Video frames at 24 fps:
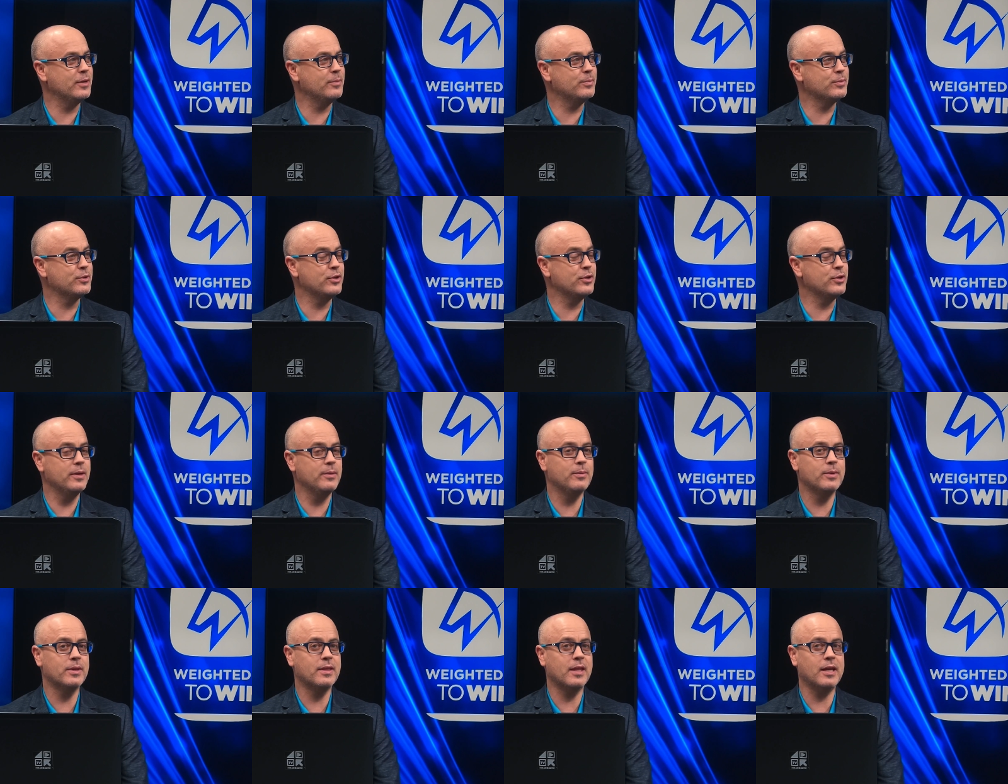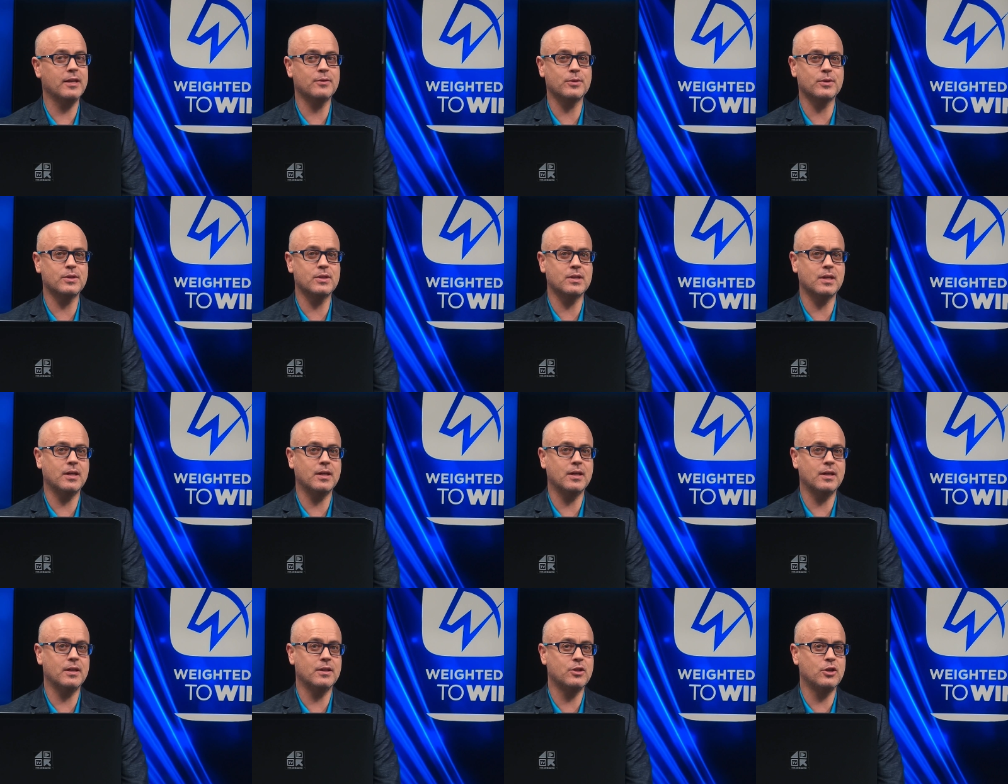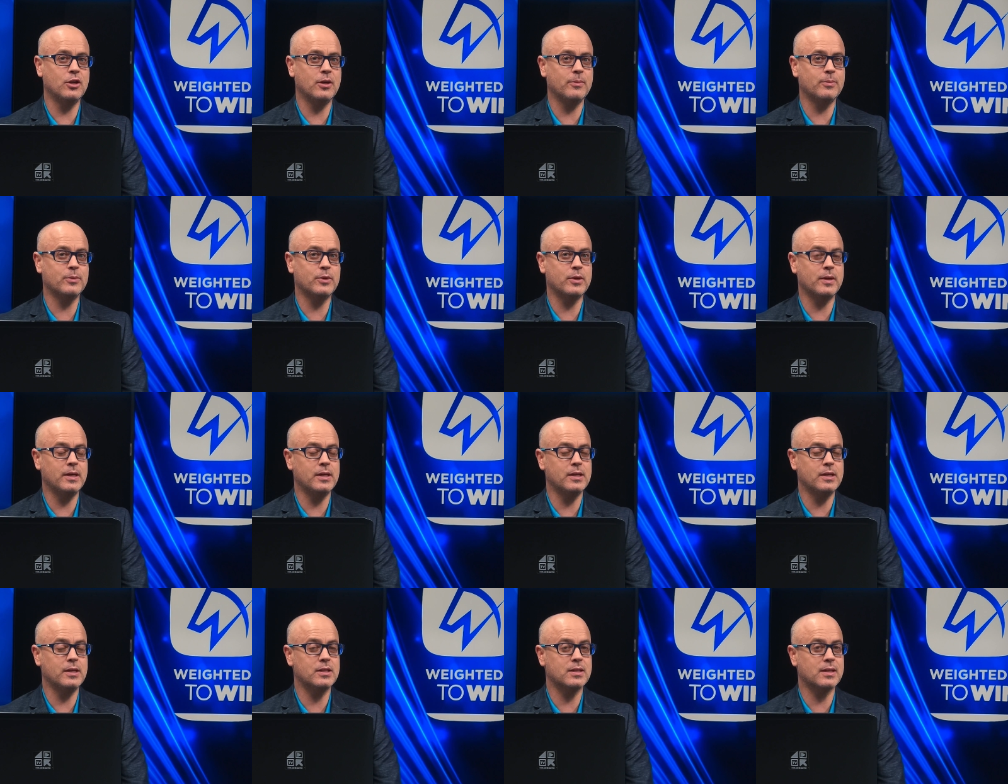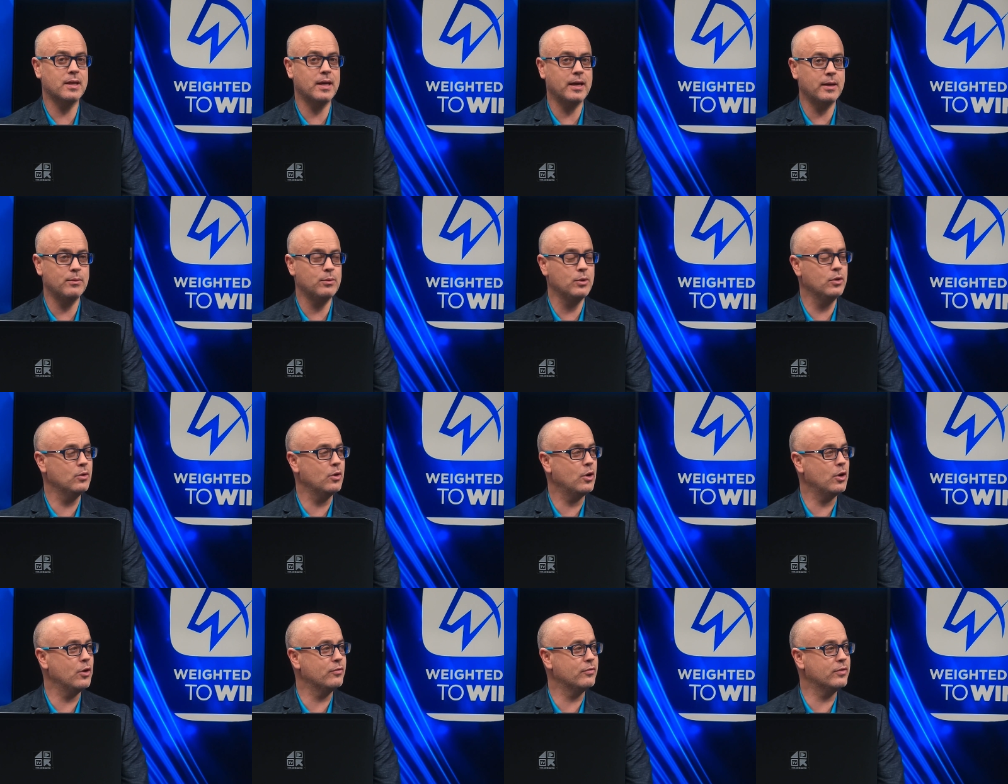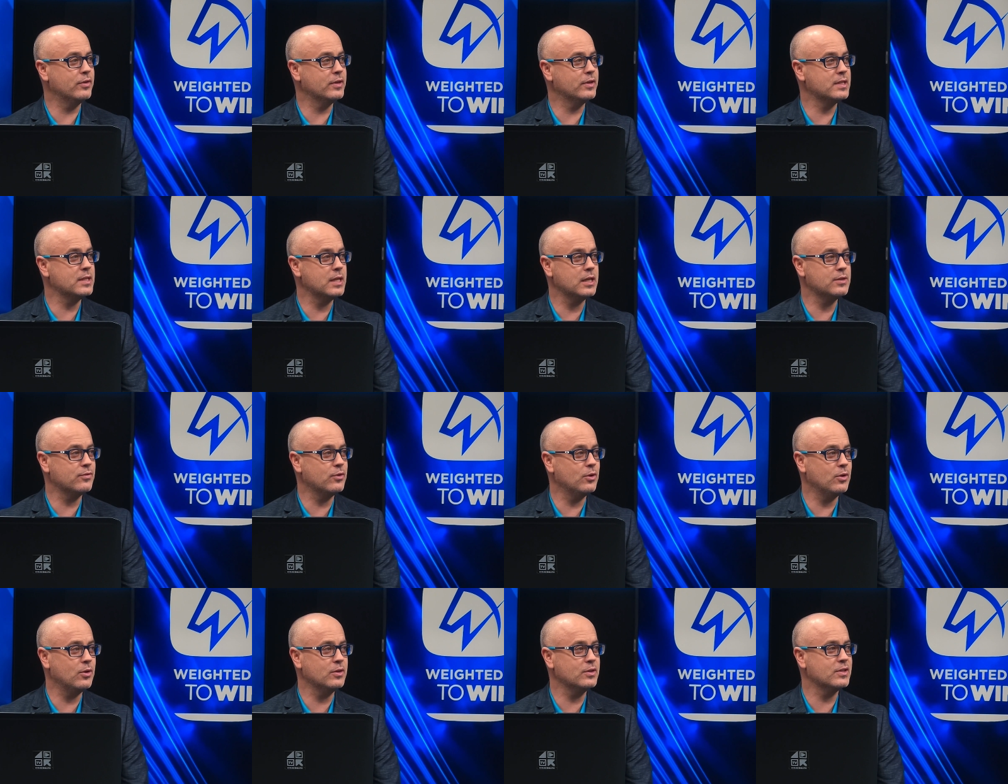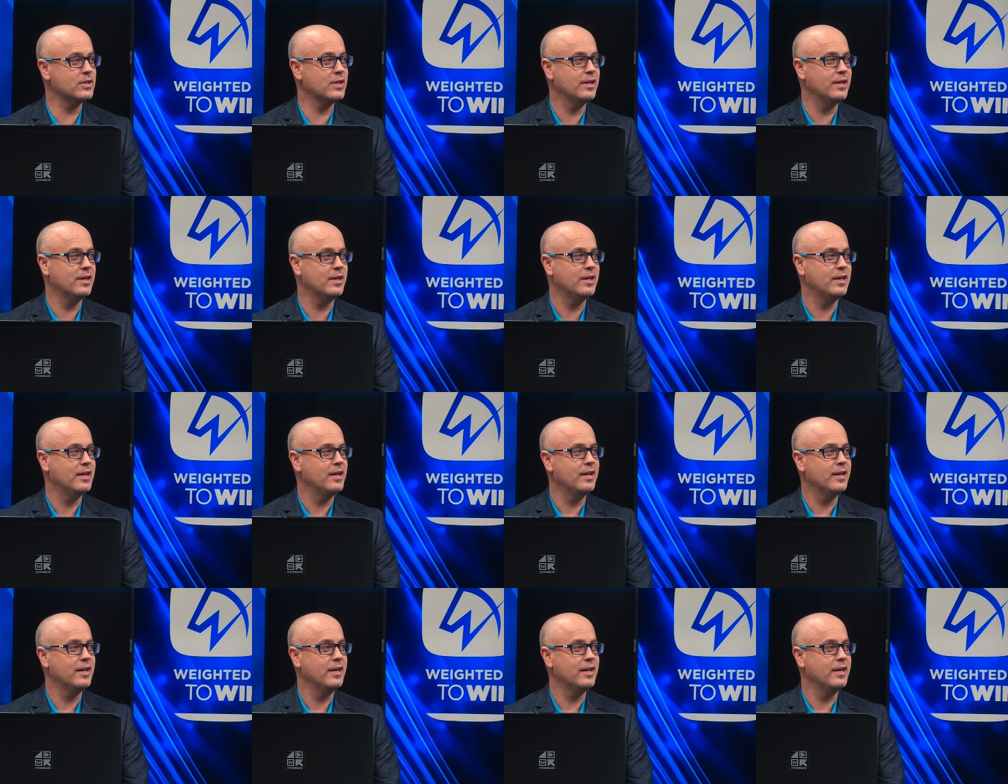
Tulip Tree, but that was uh, Tulip Tree's debut over six furlongs